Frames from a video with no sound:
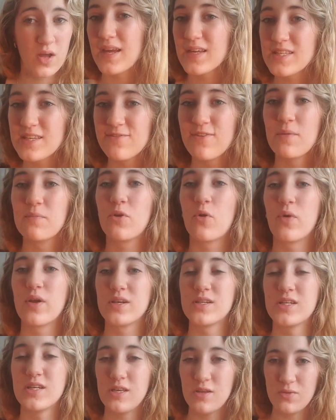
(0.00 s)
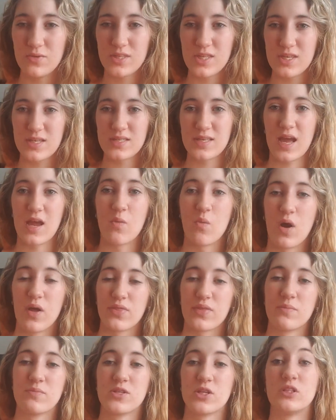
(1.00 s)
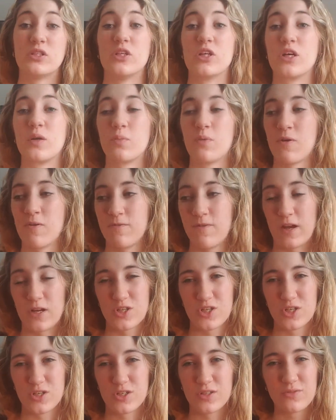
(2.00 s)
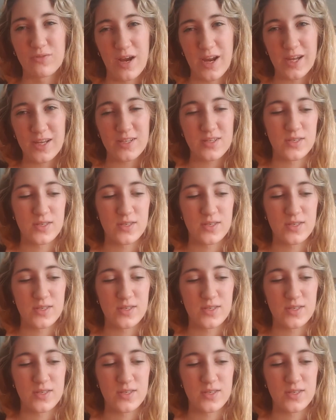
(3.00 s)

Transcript: Guess if I'm going to use these, I want them to look professional, right?